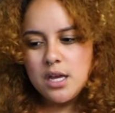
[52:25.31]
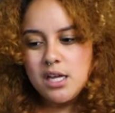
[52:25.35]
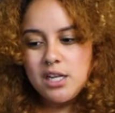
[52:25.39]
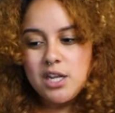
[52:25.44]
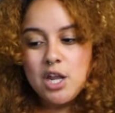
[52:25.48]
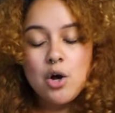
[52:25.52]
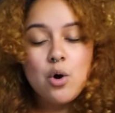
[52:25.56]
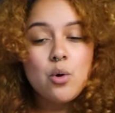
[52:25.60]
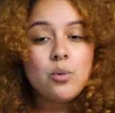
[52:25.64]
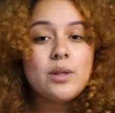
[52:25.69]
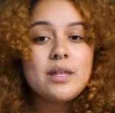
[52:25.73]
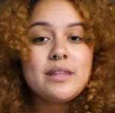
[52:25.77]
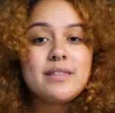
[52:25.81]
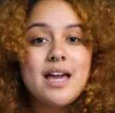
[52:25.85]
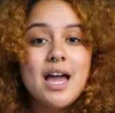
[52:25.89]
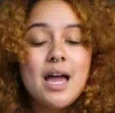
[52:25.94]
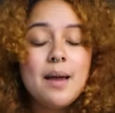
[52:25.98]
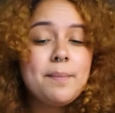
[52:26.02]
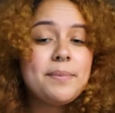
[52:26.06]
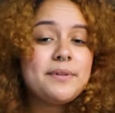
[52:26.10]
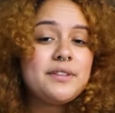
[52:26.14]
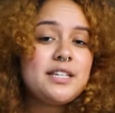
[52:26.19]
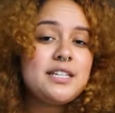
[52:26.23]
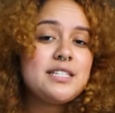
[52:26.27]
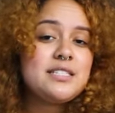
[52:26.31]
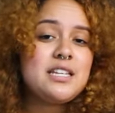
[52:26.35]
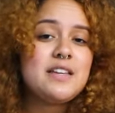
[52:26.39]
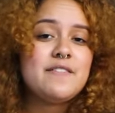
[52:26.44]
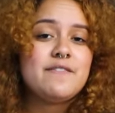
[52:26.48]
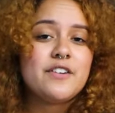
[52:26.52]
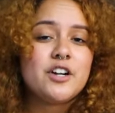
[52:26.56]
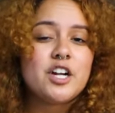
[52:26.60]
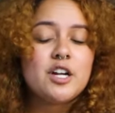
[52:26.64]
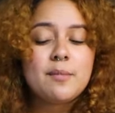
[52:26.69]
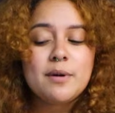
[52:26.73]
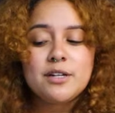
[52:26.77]
Not only that, but they
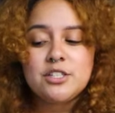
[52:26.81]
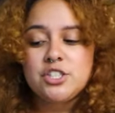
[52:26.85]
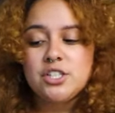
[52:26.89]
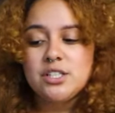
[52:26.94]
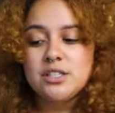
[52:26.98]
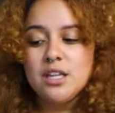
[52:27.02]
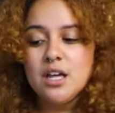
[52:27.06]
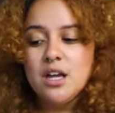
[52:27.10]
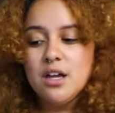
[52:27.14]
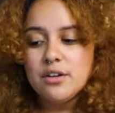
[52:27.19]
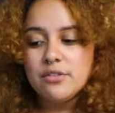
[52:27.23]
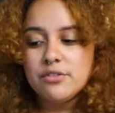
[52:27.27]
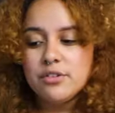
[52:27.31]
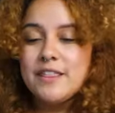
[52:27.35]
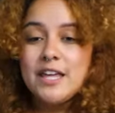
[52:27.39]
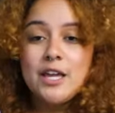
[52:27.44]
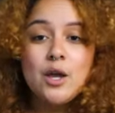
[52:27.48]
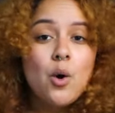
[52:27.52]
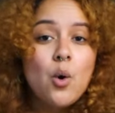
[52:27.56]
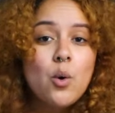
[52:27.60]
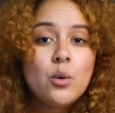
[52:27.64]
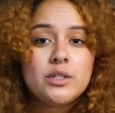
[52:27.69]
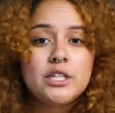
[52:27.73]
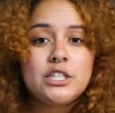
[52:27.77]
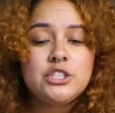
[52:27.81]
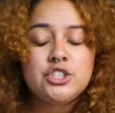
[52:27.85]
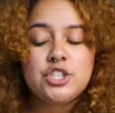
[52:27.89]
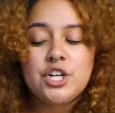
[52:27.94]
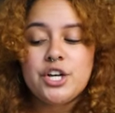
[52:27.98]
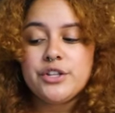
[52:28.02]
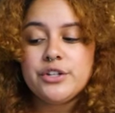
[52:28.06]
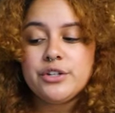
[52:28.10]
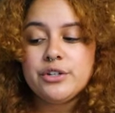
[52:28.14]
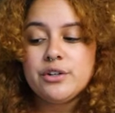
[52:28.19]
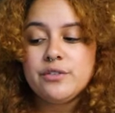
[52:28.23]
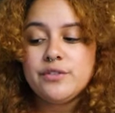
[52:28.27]
seem very much in love. They hold each
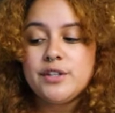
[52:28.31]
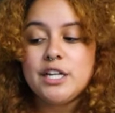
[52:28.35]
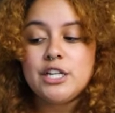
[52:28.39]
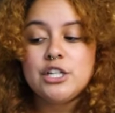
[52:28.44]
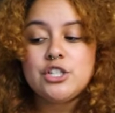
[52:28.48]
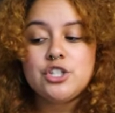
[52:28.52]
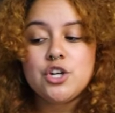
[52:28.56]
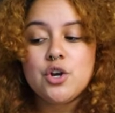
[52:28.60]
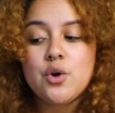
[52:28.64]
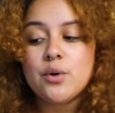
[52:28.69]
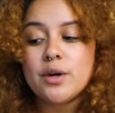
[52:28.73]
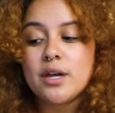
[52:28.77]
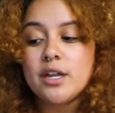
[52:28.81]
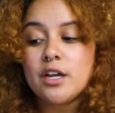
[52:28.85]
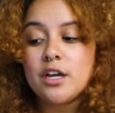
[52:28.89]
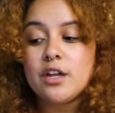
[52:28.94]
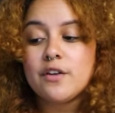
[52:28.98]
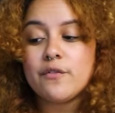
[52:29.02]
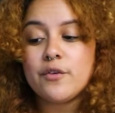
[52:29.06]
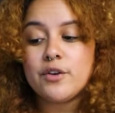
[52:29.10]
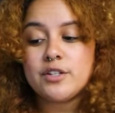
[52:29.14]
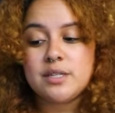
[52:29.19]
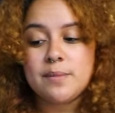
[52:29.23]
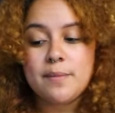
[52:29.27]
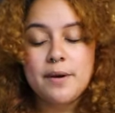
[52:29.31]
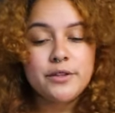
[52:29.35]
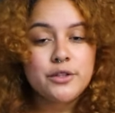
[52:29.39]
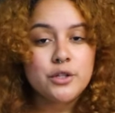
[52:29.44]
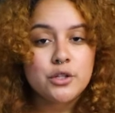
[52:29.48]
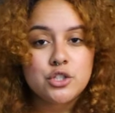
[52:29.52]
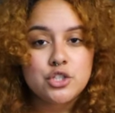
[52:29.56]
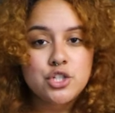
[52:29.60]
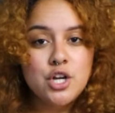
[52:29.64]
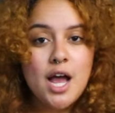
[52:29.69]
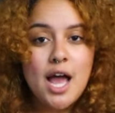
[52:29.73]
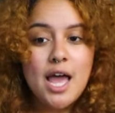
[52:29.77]
other, they joke and converse about
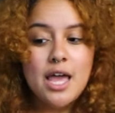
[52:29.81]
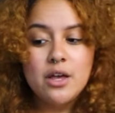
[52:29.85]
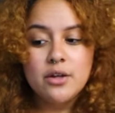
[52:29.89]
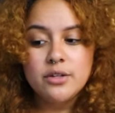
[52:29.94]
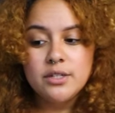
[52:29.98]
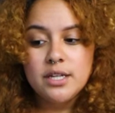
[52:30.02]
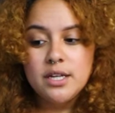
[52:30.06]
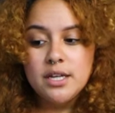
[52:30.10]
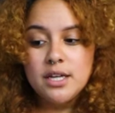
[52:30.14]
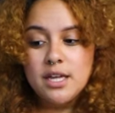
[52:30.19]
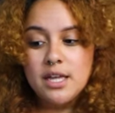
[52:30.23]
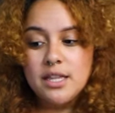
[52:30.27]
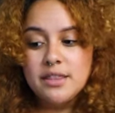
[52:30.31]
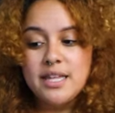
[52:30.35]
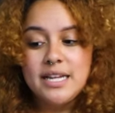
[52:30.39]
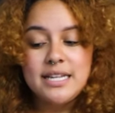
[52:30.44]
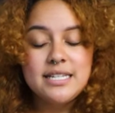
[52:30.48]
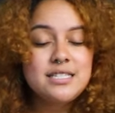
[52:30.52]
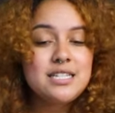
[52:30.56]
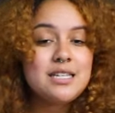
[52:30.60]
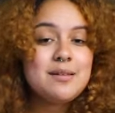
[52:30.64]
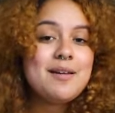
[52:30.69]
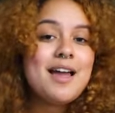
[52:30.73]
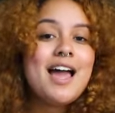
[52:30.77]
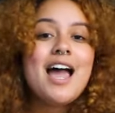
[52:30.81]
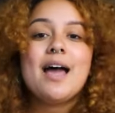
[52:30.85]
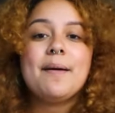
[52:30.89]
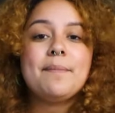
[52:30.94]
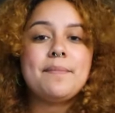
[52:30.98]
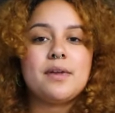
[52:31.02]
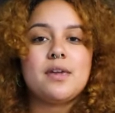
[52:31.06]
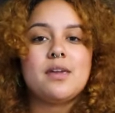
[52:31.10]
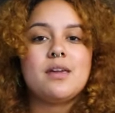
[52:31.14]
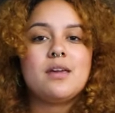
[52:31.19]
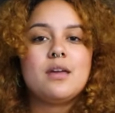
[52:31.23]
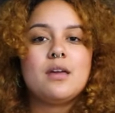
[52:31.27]
their child, they seem
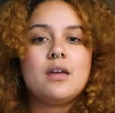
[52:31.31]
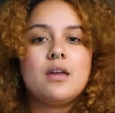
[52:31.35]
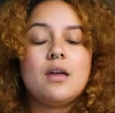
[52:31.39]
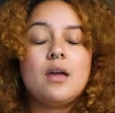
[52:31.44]
happy.